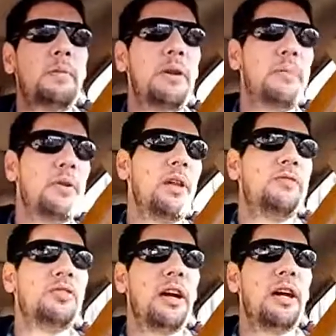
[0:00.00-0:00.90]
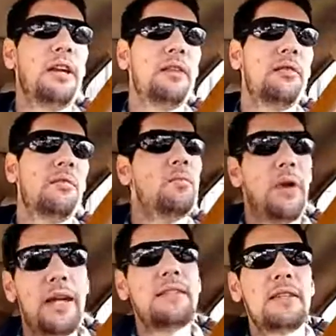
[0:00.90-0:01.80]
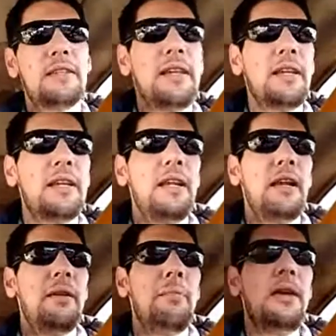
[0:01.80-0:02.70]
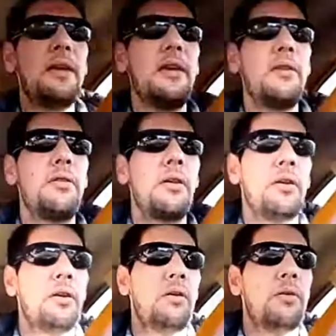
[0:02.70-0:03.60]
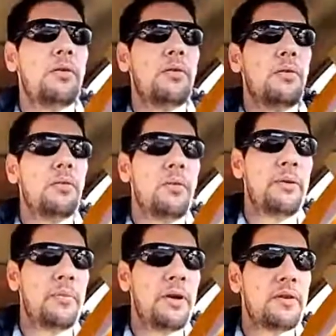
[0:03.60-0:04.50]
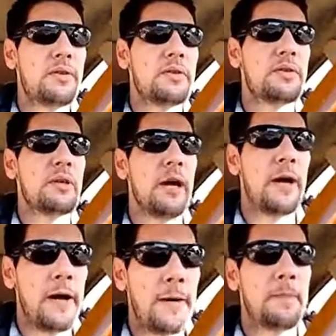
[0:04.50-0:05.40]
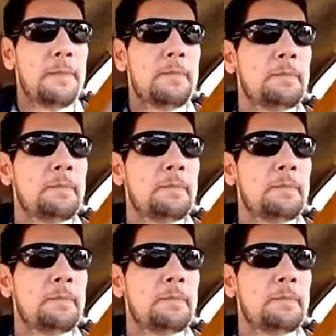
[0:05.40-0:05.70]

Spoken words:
people have tried and succeeded in making their own windmills. Oh,